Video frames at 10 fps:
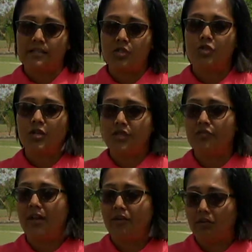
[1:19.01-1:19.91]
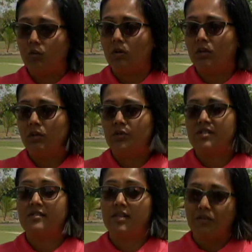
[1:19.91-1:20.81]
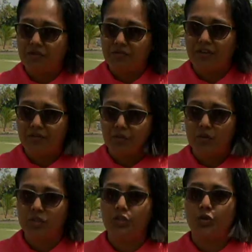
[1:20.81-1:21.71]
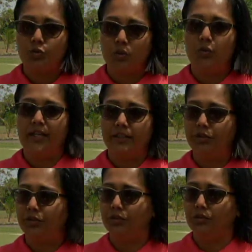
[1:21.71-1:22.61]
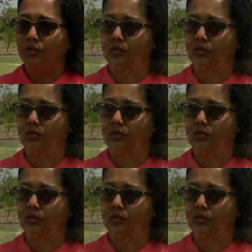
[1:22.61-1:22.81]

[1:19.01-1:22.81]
choice for everyone. It was safer for everyone to do what we had to do.